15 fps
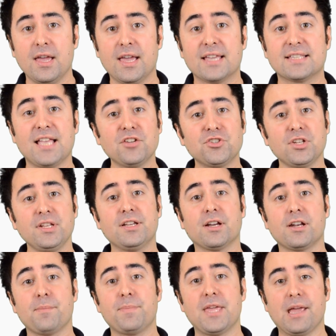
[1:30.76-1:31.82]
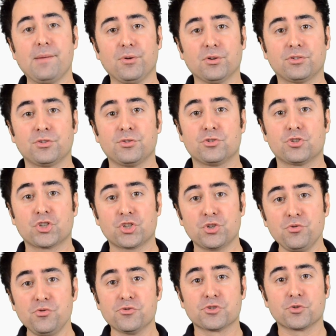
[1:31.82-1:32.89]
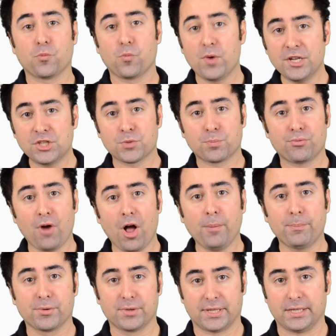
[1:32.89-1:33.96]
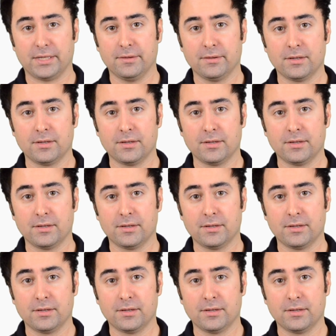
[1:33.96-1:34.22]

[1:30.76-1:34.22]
is actually going to be able to choose which property